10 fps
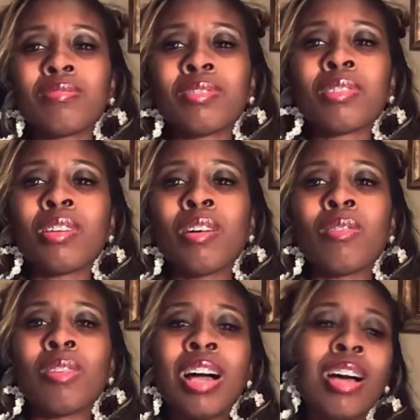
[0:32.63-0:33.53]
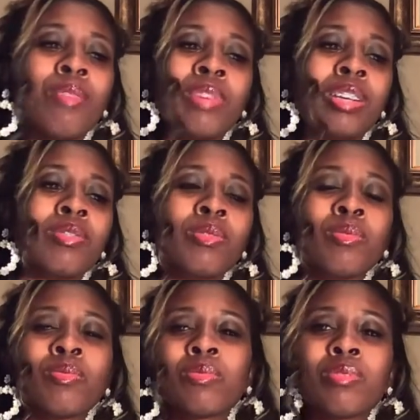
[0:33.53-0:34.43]
you know, I already
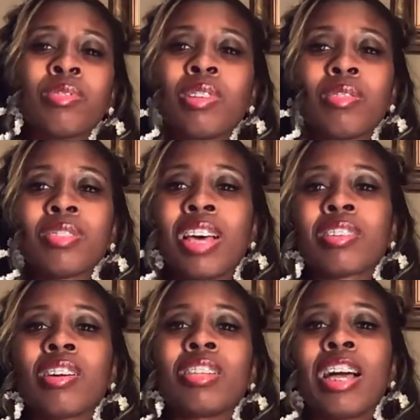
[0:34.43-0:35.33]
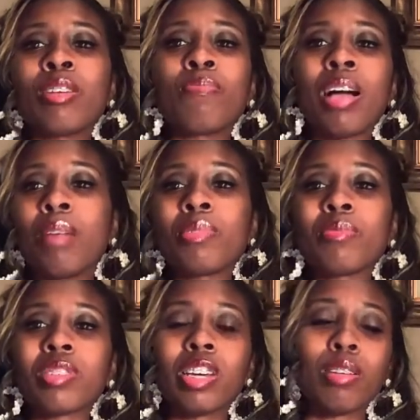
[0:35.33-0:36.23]
knew, you know, South Carolina probably
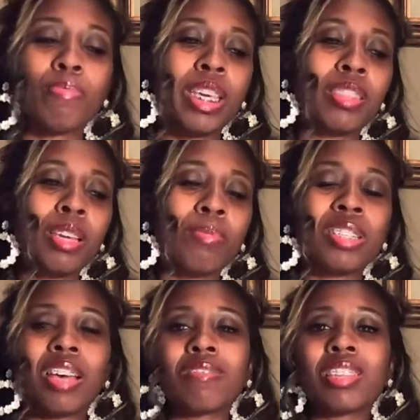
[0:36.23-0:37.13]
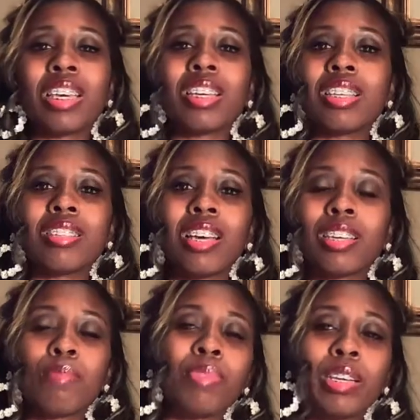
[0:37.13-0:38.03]
was going to beat them because I've seen
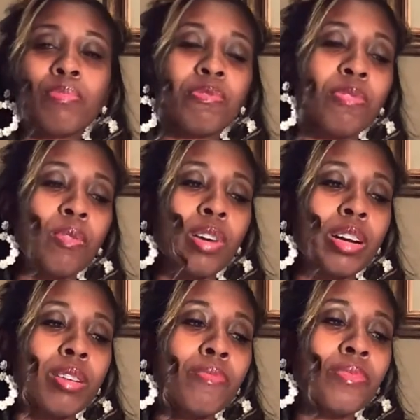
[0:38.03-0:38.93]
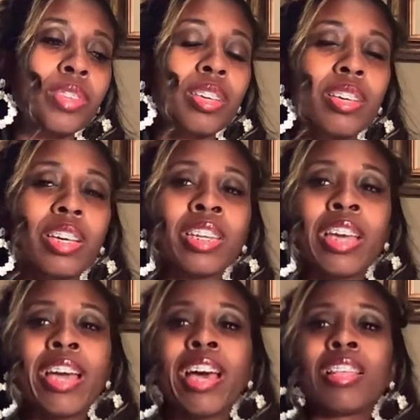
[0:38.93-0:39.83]
Kentucky play before and
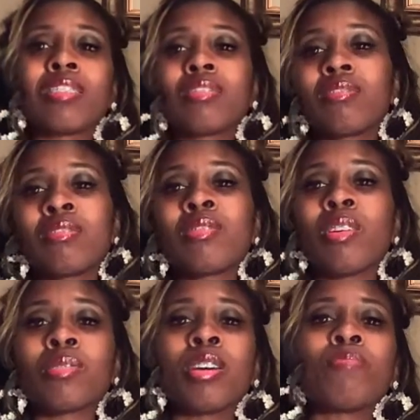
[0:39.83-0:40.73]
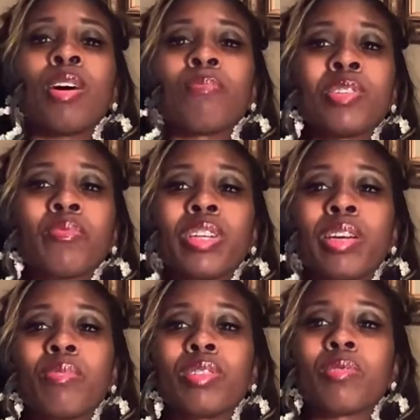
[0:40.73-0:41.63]
they had, you know, their moments where they
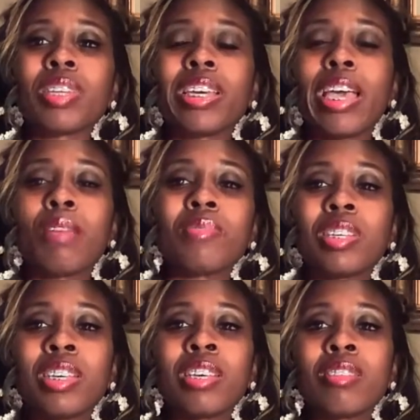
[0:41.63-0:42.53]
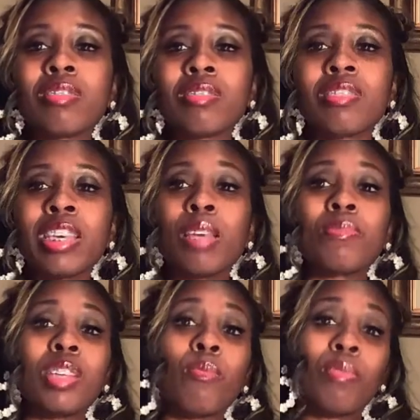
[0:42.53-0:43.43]
were losing games against
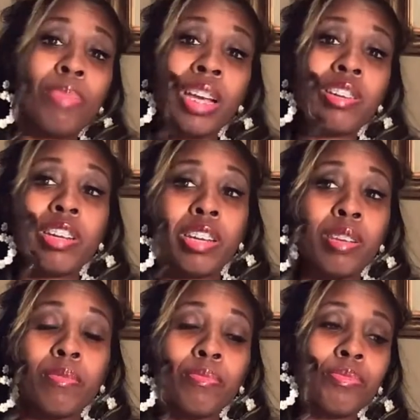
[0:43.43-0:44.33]
teams that were better than them.